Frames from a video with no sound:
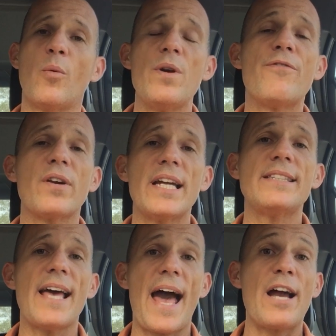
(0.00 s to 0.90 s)
we
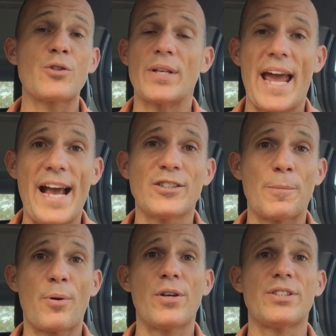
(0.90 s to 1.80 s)
forget to actually ask
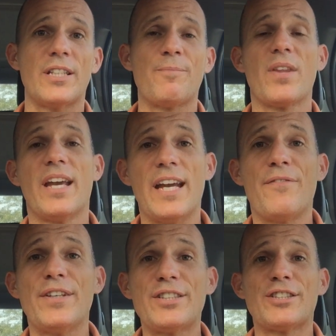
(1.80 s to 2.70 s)
the person
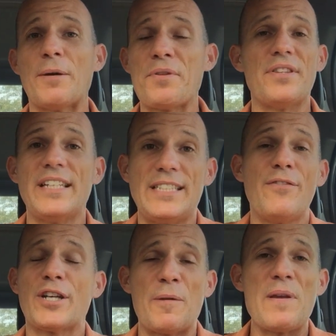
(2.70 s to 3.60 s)
if this is something that it's
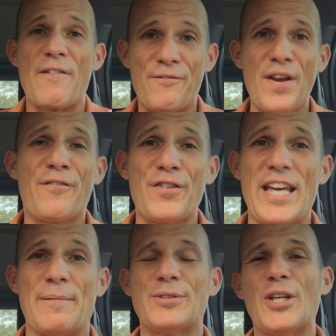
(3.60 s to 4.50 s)
even going to be a fit for them.